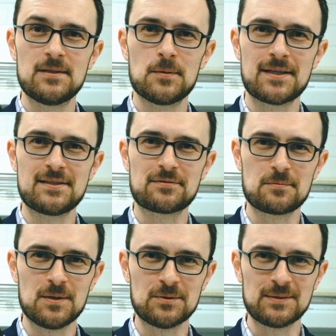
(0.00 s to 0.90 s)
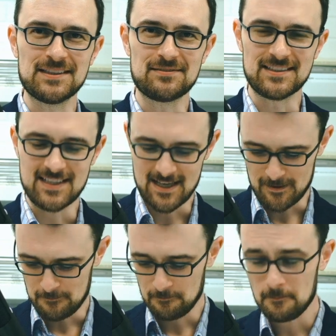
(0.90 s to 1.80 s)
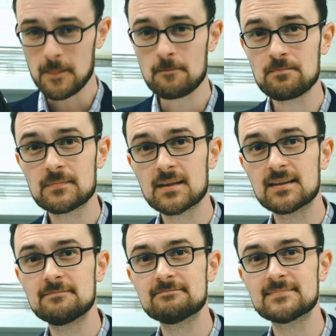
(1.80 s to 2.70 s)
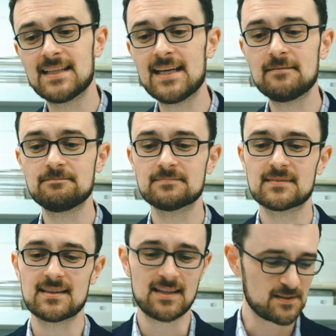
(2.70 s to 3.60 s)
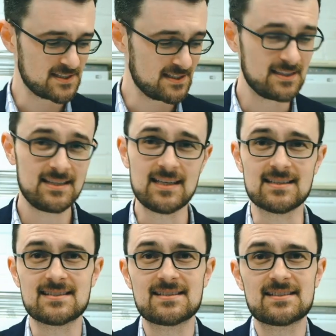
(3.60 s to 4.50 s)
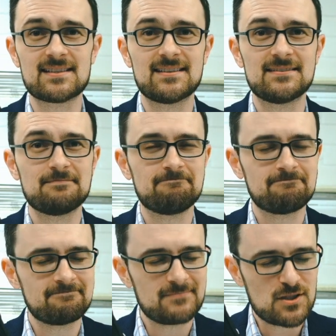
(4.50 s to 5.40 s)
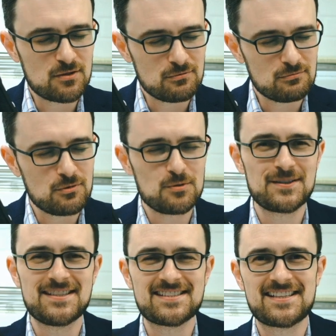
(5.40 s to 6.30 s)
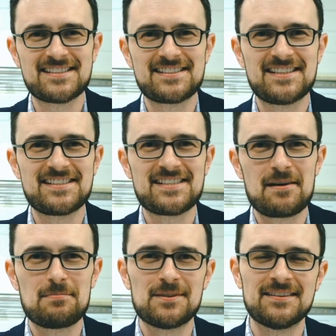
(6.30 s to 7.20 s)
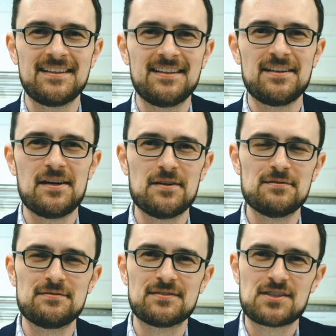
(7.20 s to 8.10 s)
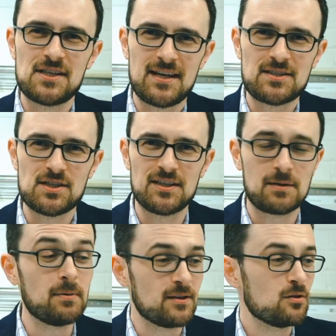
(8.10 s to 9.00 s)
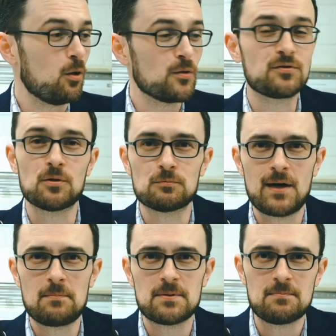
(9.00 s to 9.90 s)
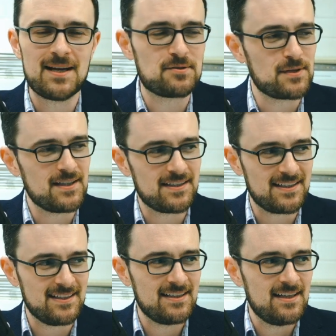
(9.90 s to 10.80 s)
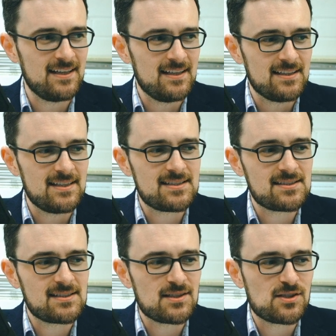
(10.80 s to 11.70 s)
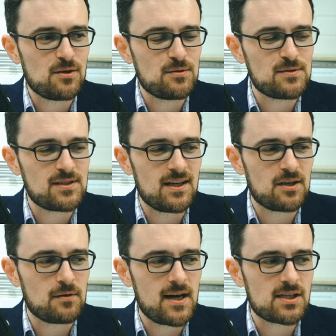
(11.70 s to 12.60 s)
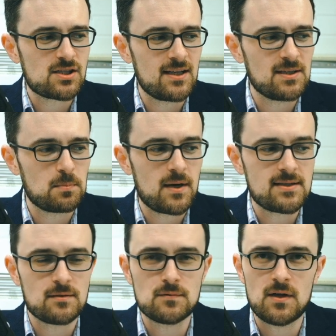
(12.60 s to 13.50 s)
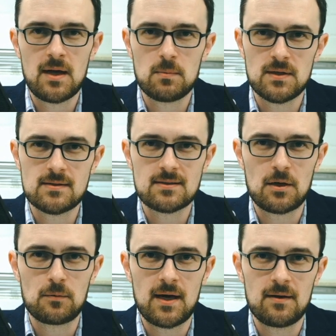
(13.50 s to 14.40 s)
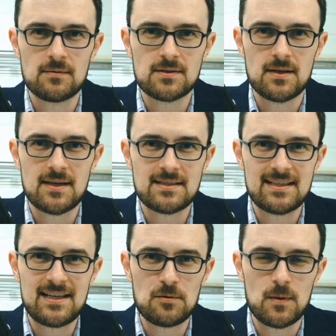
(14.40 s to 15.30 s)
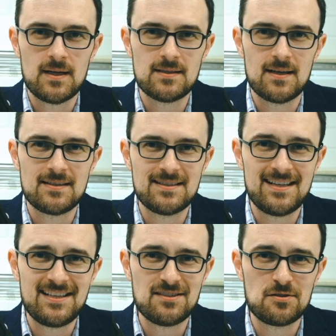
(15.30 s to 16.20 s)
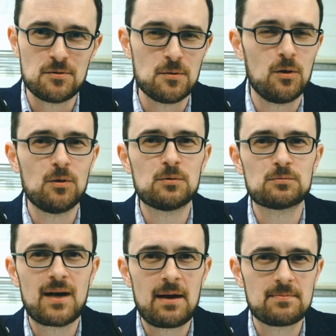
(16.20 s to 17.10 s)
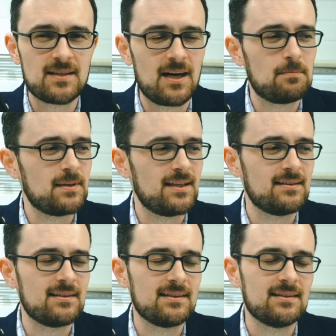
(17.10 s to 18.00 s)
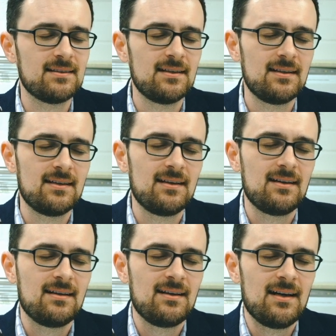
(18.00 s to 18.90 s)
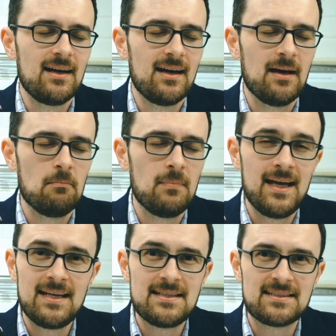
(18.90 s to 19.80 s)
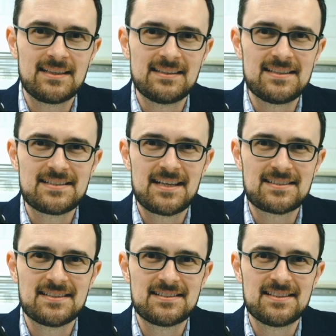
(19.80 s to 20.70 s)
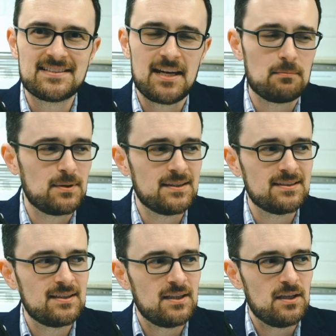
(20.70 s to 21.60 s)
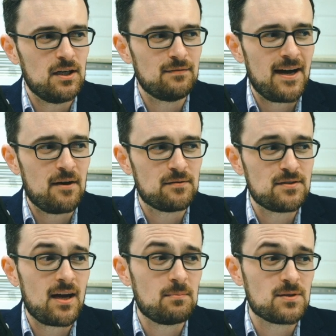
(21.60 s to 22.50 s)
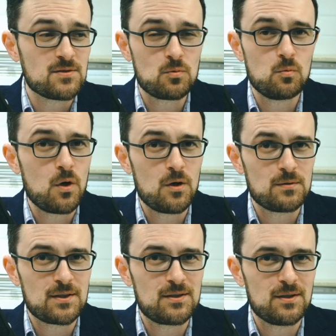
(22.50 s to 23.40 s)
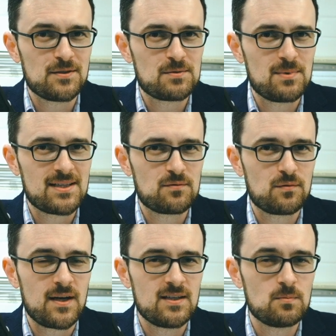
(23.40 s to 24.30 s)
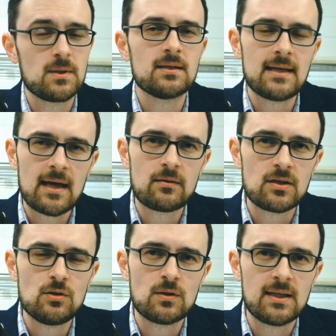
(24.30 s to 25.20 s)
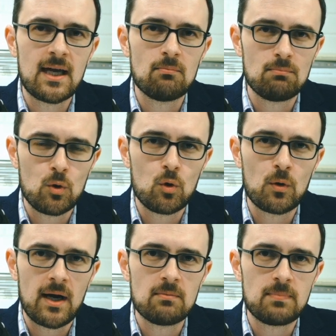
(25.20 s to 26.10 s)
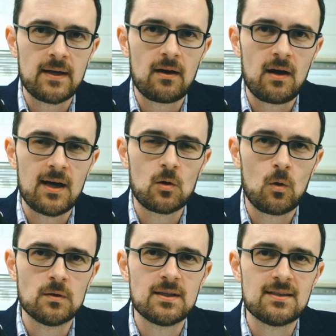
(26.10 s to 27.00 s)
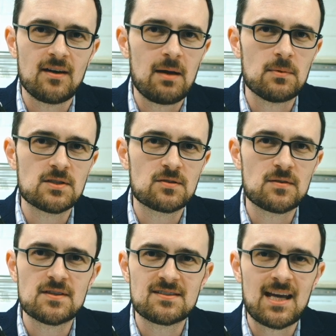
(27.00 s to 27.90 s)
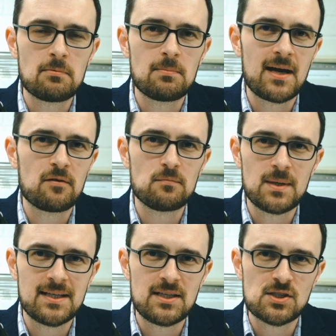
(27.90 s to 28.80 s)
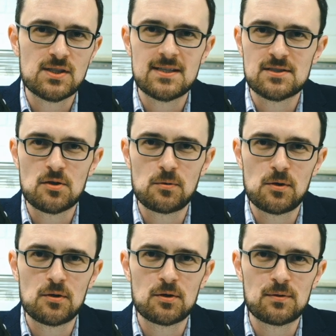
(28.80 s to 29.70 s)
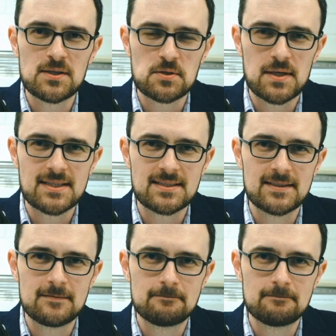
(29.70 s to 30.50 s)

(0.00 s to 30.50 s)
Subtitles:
What a different world we live in now. Then there's this truly disgusting example of Chartjunk, but also rampant patriarchy. This shows a crash in the price of diamonds around 1981, 1982, all wrapped up in the amazingly sexist example of how diamonds were a girl's best friend, but now that you can get more and better high quality diamonds for the same amount of money, she's no longer interested.